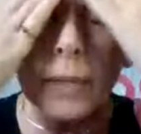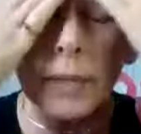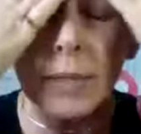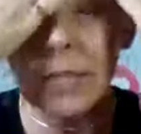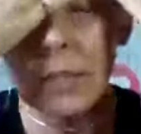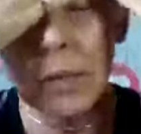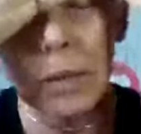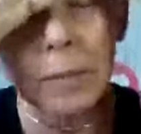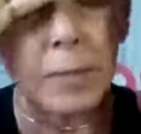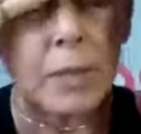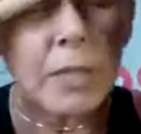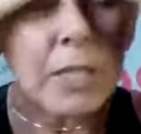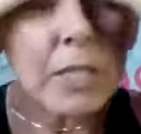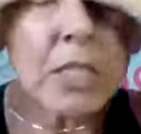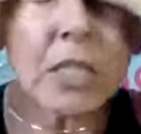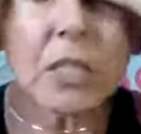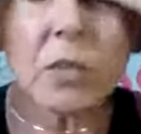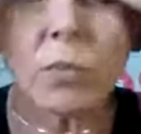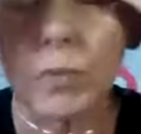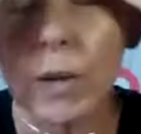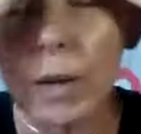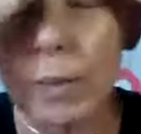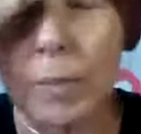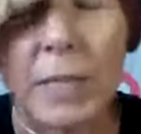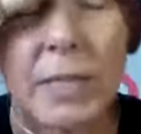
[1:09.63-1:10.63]
so I'm gonna
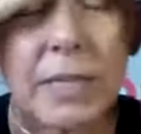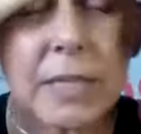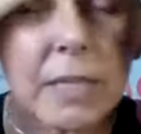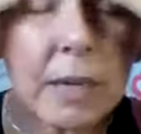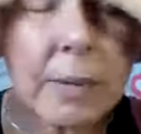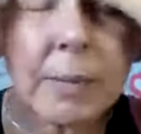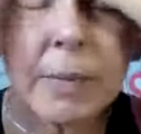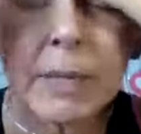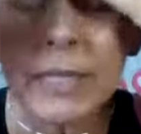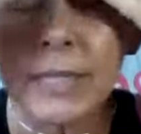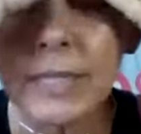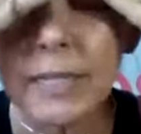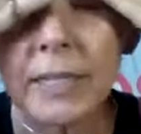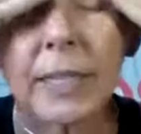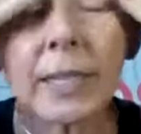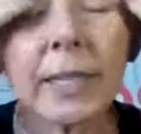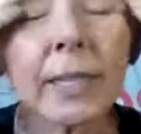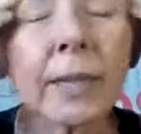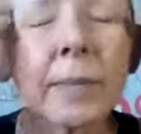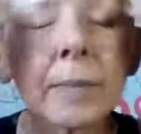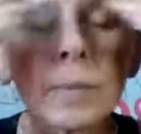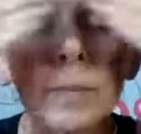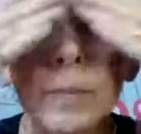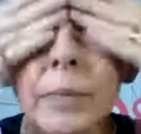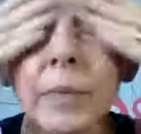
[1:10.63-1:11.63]
just rub this on my
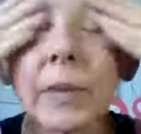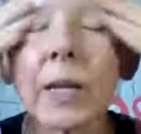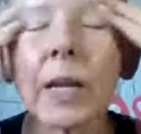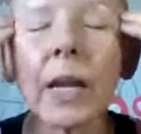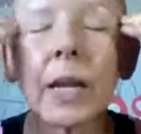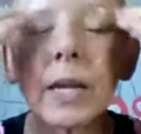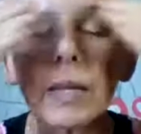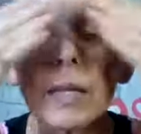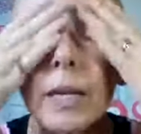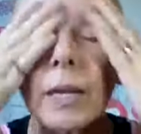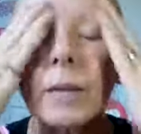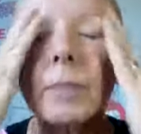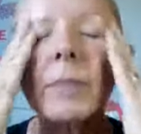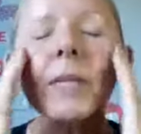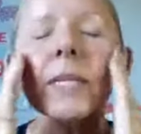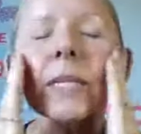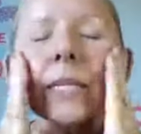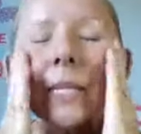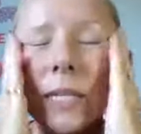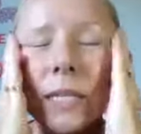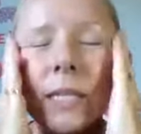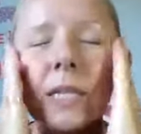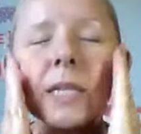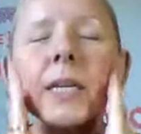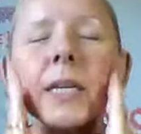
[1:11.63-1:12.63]
skin and let my
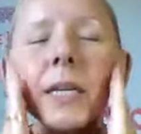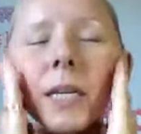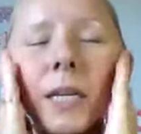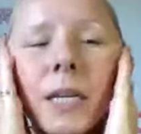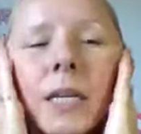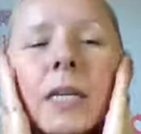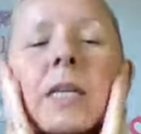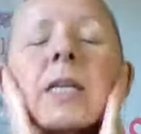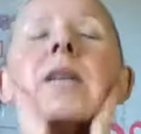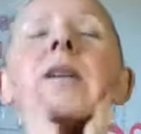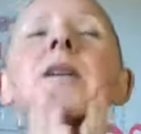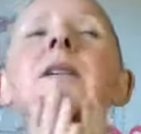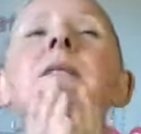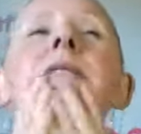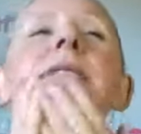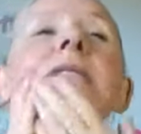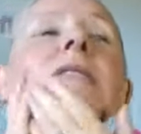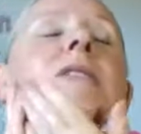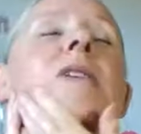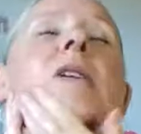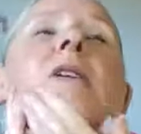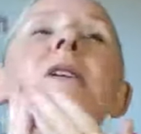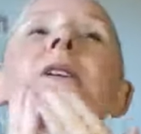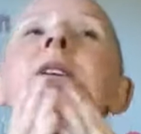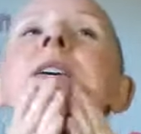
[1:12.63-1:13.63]
skin
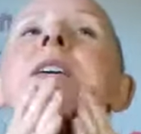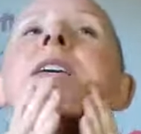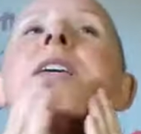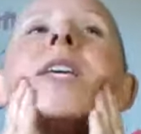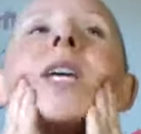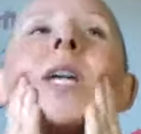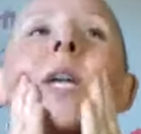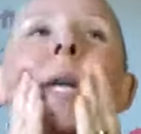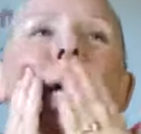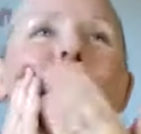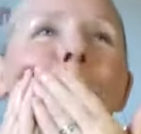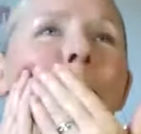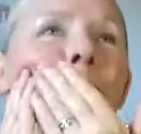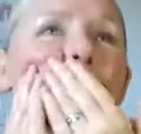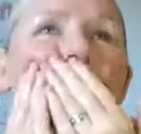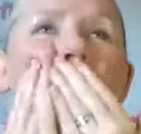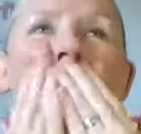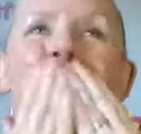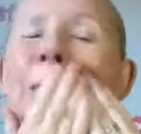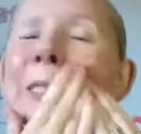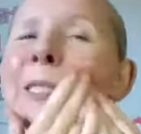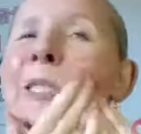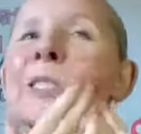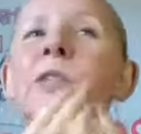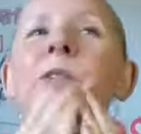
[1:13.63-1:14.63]
get nice and
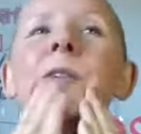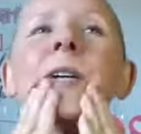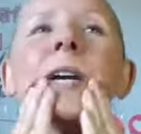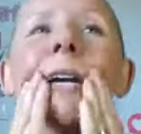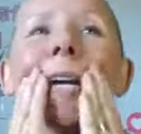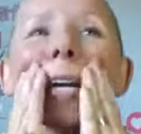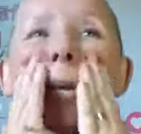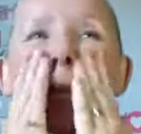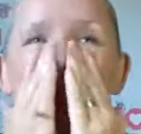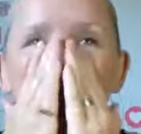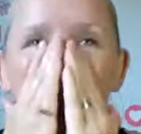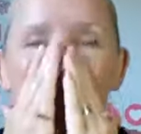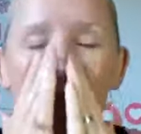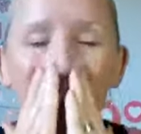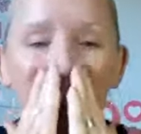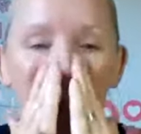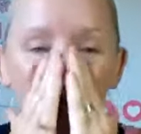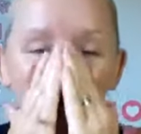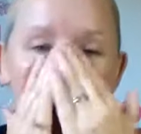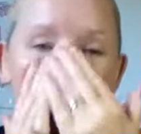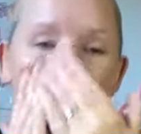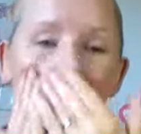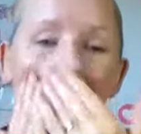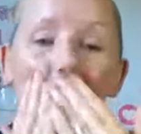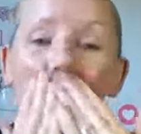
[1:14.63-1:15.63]
moisturized.
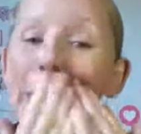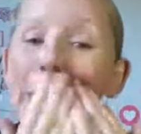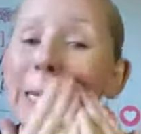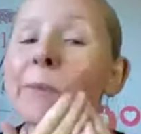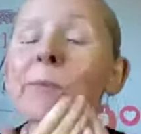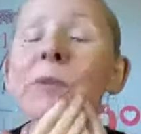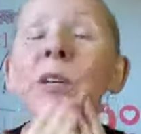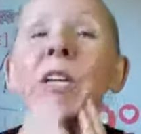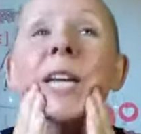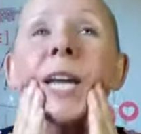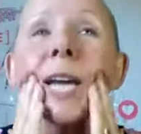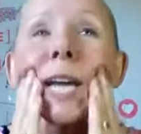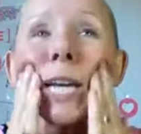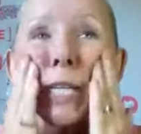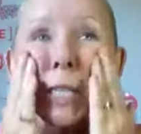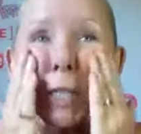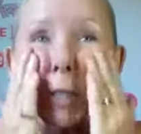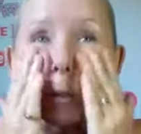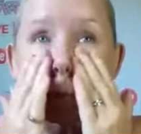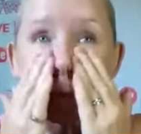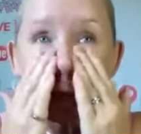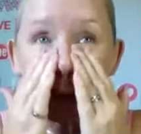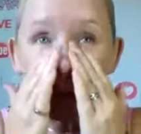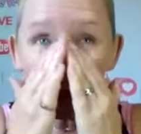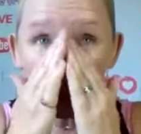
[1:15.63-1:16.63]
Then I'm gonna
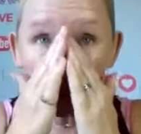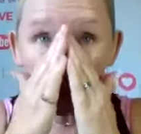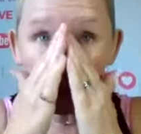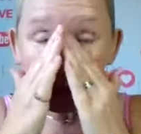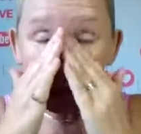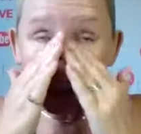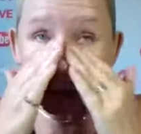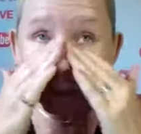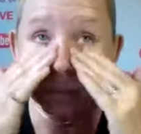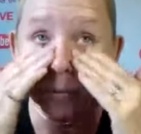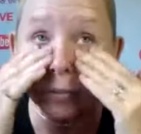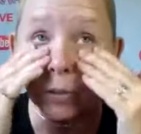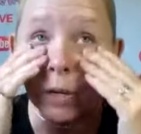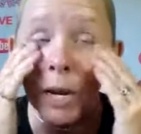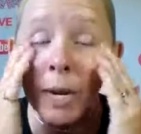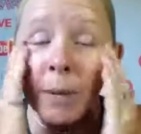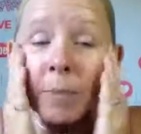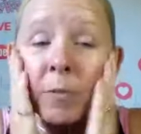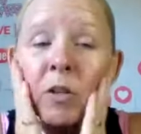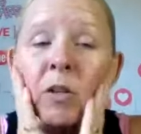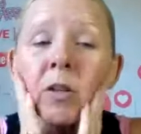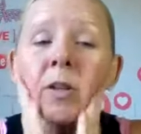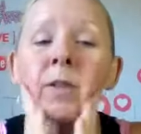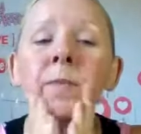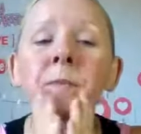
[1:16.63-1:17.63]
actually put a little bit of
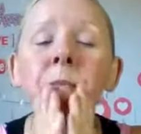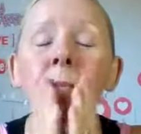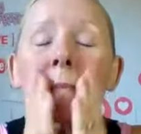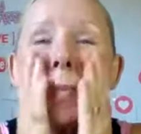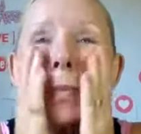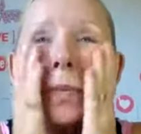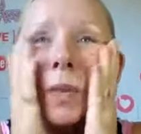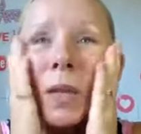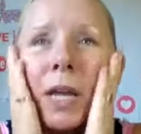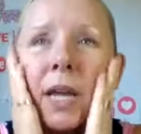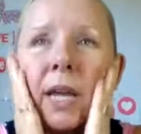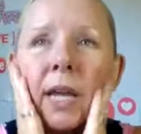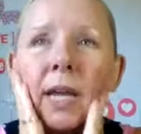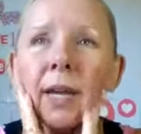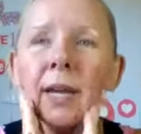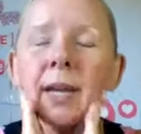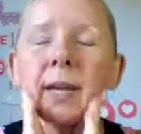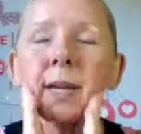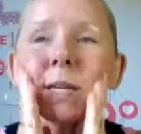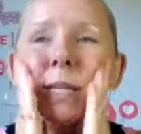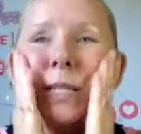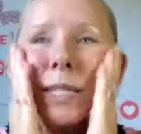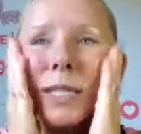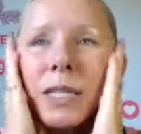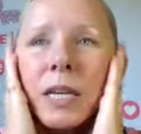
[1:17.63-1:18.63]
primer
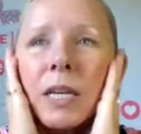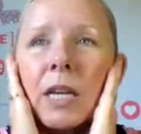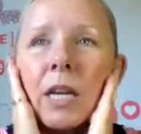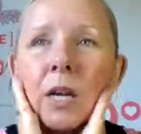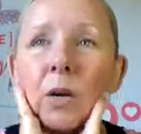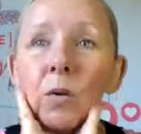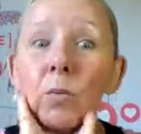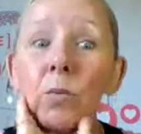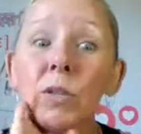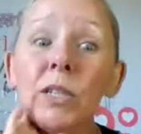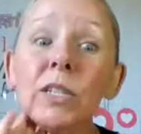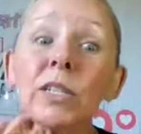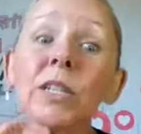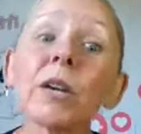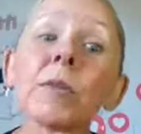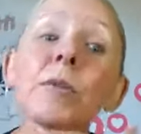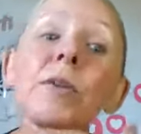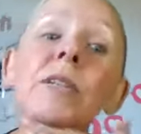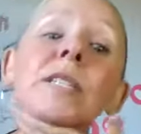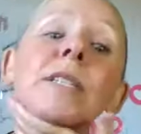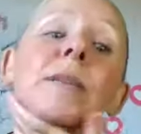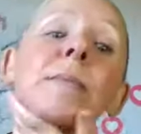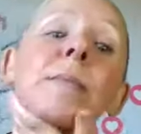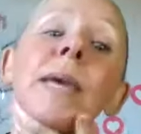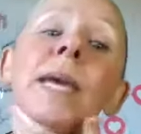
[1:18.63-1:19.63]
and we'll start
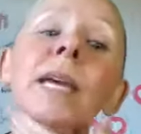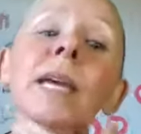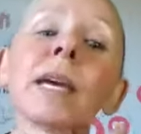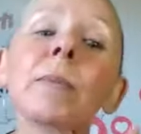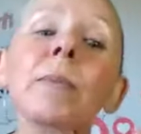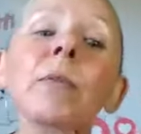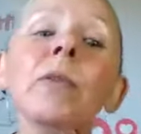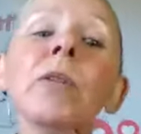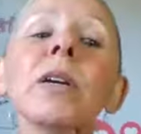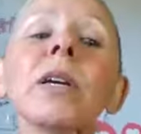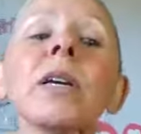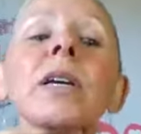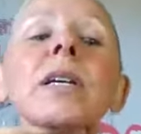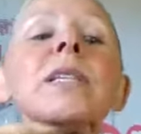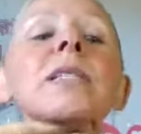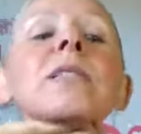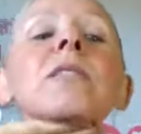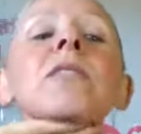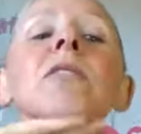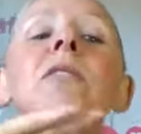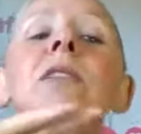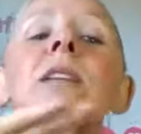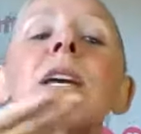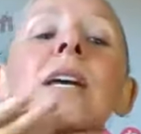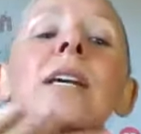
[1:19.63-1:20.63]
with some makeup, okay? So
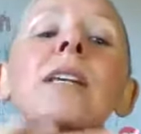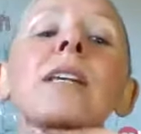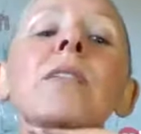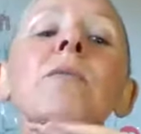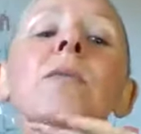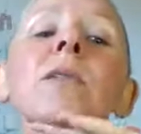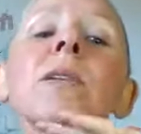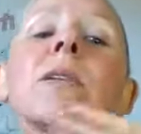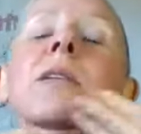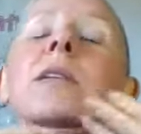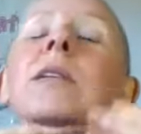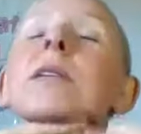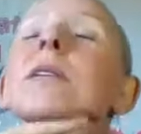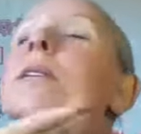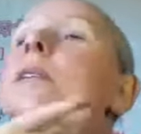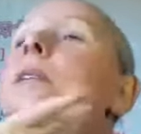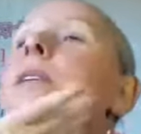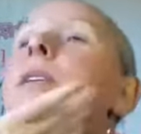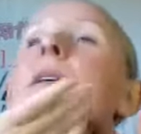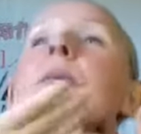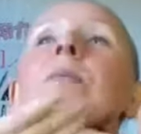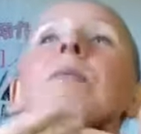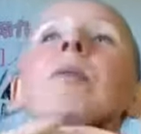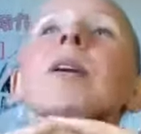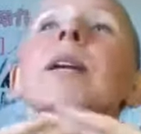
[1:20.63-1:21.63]
your neck, you wanna
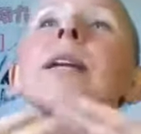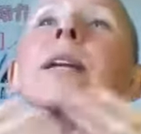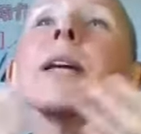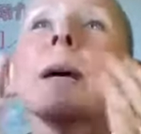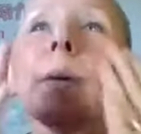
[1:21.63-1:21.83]
bring it